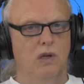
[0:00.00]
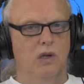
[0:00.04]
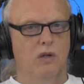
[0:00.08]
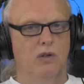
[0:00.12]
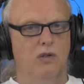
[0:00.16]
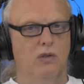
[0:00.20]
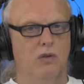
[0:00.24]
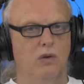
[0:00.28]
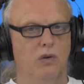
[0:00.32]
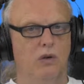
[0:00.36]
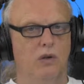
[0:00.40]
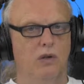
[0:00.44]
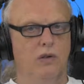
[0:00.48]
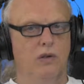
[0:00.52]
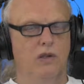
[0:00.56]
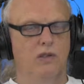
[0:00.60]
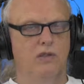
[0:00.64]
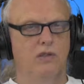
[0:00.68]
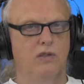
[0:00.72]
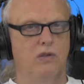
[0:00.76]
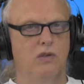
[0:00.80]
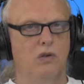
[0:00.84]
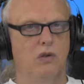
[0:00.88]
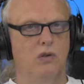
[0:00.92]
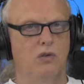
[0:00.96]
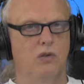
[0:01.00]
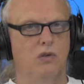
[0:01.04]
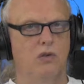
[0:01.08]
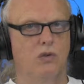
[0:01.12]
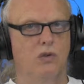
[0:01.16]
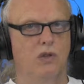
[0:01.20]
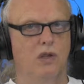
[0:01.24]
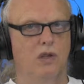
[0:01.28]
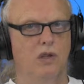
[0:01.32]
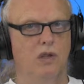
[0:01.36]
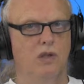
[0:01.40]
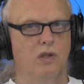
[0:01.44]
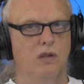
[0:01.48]
So, and this is also
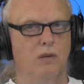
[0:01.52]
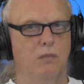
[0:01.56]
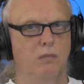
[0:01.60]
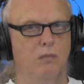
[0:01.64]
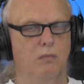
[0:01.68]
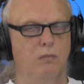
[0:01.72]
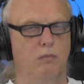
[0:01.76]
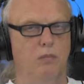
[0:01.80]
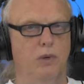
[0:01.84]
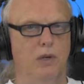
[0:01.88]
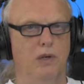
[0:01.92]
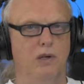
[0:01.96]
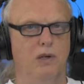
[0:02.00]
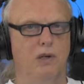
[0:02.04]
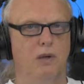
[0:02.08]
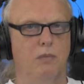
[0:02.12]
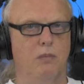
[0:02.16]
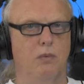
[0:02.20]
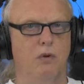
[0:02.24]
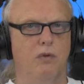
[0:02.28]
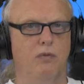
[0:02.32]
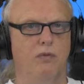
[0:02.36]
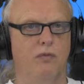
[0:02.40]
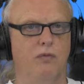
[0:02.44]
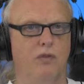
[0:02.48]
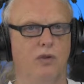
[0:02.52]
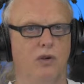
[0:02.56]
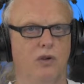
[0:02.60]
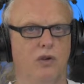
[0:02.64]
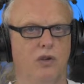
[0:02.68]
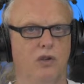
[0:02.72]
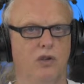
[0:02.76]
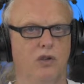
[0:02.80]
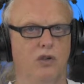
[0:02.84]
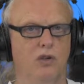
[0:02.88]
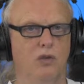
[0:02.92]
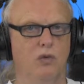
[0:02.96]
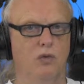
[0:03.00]
the buildup of
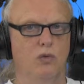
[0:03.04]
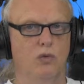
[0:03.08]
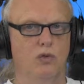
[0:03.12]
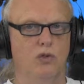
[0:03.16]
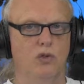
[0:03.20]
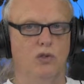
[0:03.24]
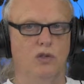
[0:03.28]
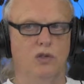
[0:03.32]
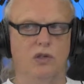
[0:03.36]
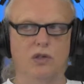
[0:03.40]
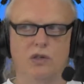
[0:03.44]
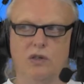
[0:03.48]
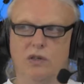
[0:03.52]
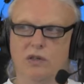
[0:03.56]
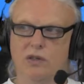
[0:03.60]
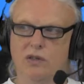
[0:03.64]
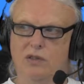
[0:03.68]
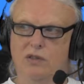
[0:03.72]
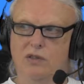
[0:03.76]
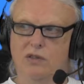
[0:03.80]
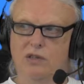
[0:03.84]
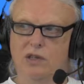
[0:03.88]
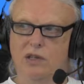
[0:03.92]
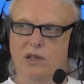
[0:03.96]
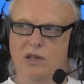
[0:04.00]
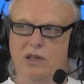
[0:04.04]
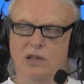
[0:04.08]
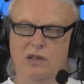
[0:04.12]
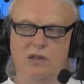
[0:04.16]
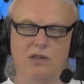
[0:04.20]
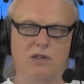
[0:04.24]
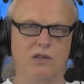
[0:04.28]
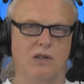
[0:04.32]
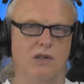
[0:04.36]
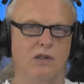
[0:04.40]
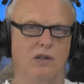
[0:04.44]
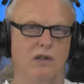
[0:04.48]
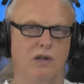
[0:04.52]
huge
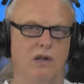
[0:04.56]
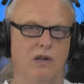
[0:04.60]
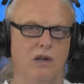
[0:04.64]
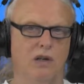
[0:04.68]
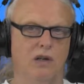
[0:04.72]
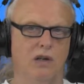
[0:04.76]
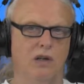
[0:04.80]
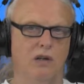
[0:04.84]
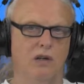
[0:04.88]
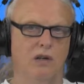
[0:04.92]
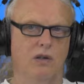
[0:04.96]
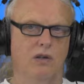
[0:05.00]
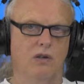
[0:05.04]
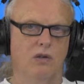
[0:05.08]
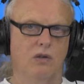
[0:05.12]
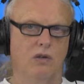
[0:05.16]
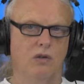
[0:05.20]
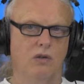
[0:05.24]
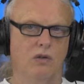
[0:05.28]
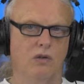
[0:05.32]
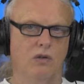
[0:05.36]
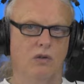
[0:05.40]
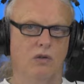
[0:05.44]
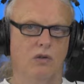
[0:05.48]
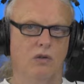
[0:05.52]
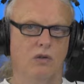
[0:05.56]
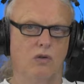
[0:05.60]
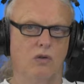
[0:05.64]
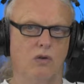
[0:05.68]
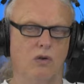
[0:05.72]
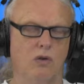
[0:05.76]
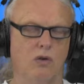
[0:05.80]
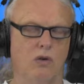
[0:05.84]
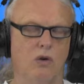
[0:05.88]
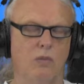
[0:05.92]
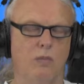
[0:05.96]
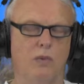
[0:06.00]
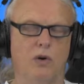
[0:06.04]
cities and
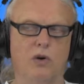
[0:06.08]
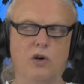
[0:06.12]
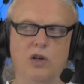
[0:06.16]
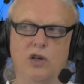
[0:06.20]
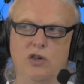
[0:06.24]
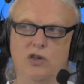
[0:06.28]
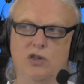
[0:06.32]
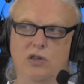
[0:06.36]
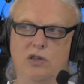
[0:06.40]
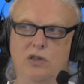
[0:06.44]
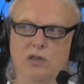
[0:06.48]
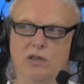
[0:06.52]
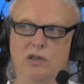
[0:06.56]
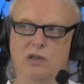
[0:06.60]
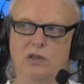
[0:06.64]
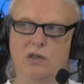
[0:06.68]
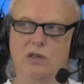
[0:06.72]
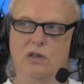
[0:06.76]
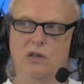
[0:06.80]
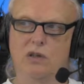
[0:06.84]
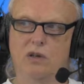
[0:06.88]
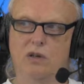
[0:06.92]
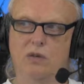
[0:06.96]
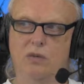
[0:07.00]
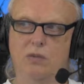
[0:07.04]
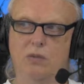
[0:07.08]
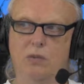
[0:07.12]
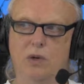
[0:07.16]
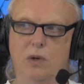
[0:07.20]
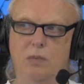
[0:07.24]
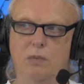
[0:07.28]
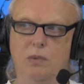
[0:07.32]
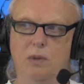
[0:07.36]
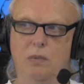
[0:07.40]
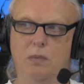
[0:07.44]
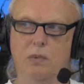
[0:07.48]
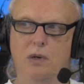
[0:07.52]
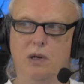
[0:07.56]
conglomerations where
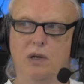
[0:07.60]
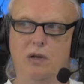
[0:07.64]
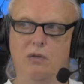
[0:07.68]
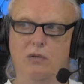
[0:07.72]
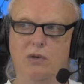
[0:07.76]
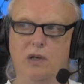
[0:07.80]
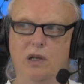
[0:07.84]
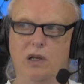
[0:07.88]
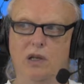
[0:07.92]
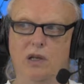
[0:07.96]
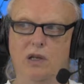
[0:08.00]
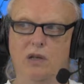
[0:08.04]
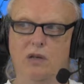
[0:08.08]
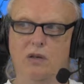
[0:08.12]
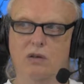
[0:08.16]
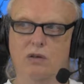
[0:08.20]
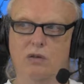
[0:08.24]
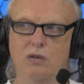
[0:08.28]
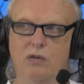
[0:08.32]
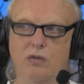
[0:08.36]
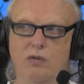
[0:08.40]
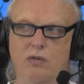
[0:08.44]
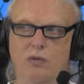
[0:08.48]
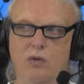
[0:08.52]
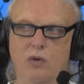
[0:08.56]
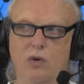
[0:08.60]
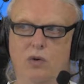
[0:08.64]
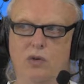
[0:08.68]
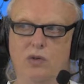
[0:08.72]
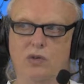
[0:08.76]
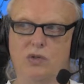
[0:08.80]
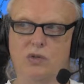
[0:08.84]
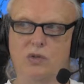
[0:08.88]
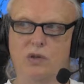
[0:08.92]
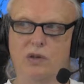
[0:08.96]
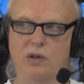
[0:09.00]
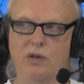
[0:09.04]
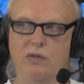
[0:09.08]
people are really
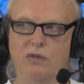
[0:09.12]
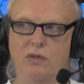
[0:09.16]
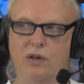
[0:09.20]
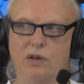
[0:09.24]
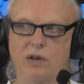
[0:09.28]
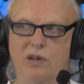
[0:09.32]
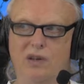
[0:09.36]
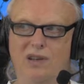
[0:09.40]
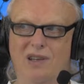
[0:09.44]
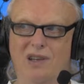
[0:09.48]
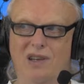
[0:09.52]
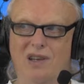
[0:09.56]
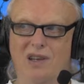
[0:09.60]
forced to live in